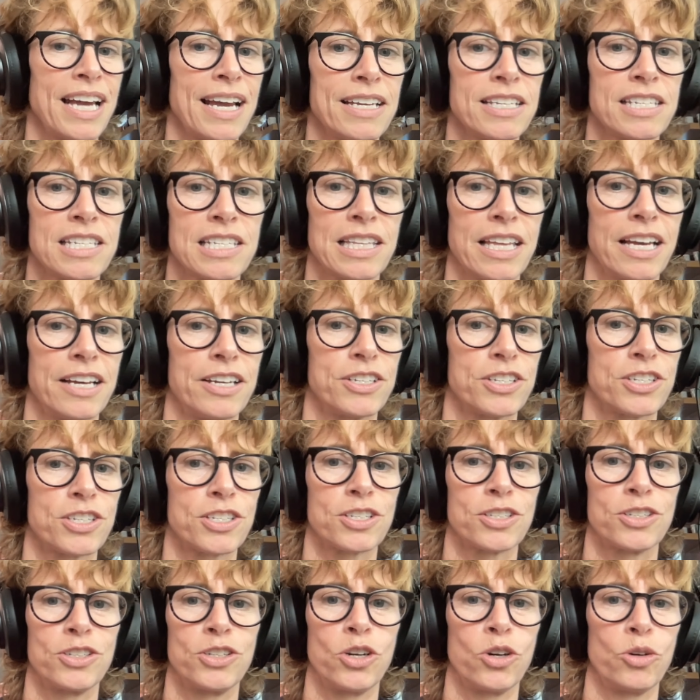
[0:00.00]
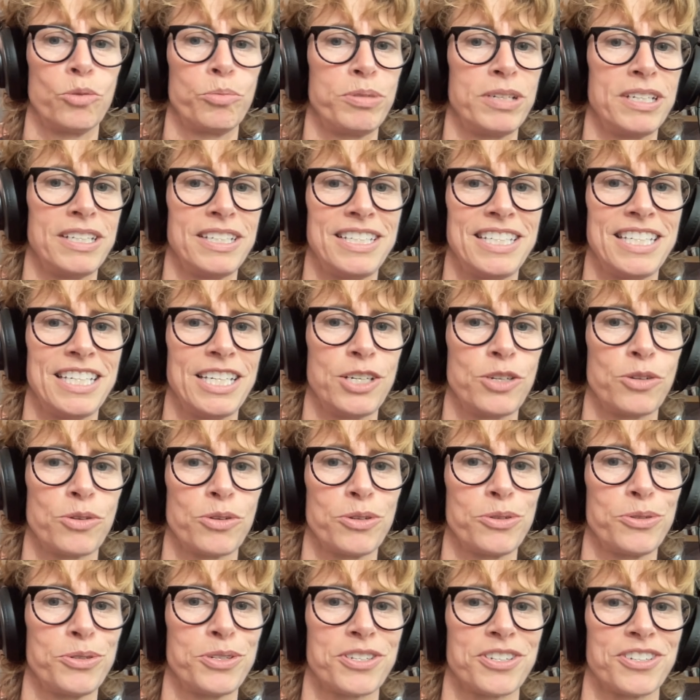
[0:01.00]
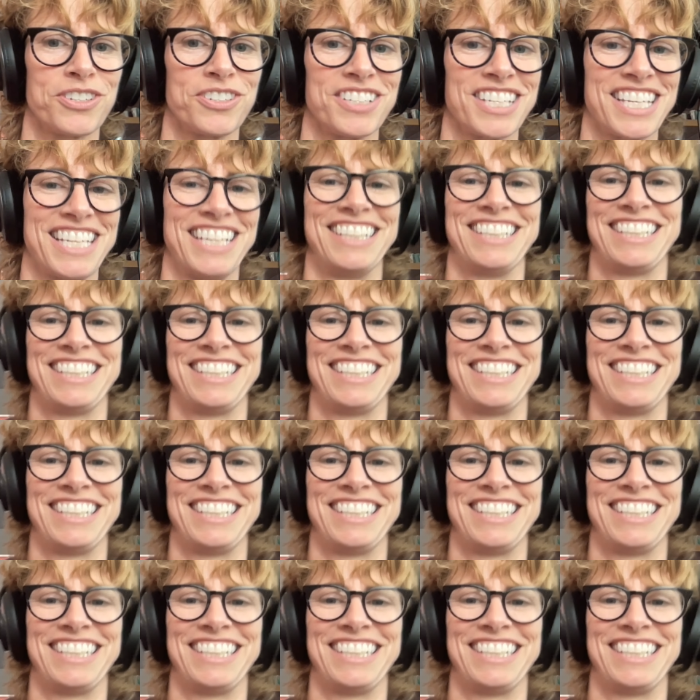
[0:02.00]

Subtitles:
no Teslas, no PT Cruisers.